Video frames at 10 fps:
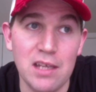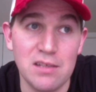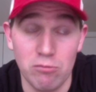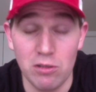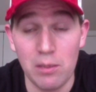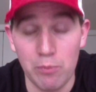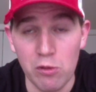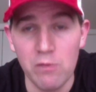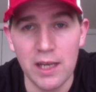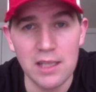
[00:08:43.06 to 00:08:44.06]
really
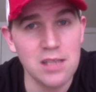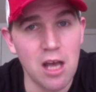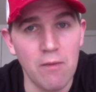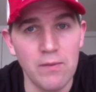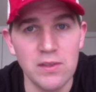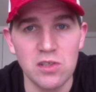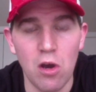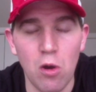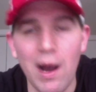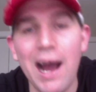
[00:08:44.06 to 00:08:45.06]
proving itself, and
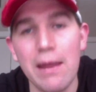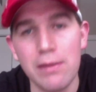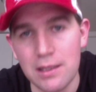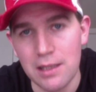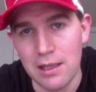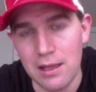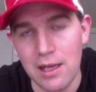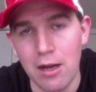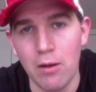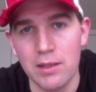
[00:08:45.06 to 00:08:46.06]
so I think that
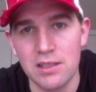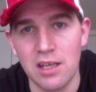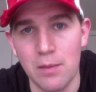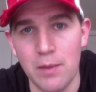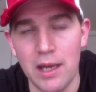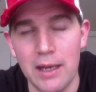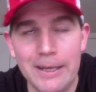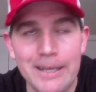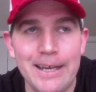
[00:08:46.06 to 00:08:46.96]
it's going to be